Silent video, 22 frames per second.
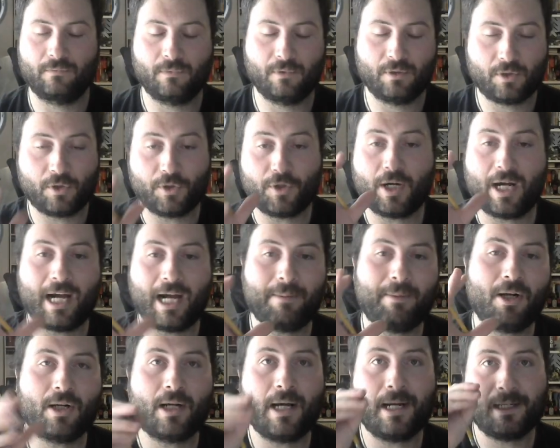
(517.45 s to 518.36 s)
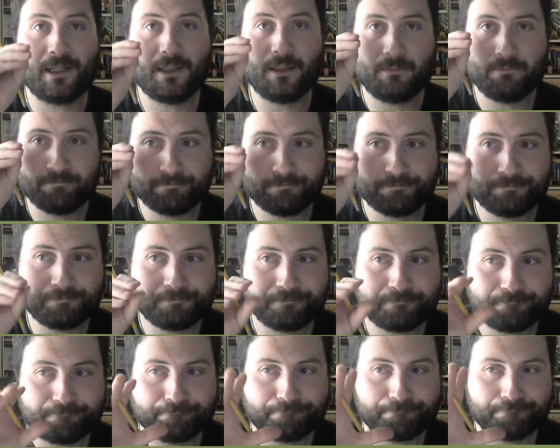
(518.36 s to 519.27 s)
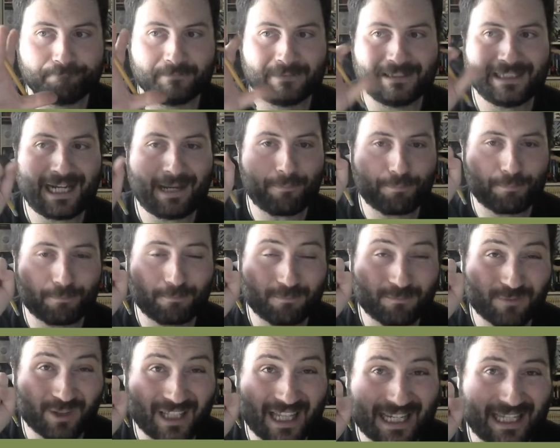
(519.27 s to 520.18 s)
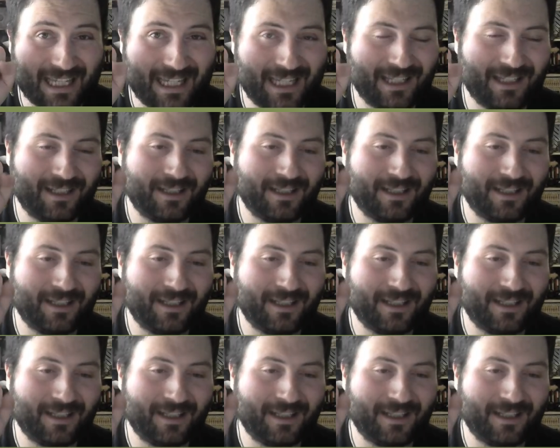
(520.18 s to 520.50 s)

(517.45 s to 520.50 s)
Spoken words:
So your eyeball kind of, not really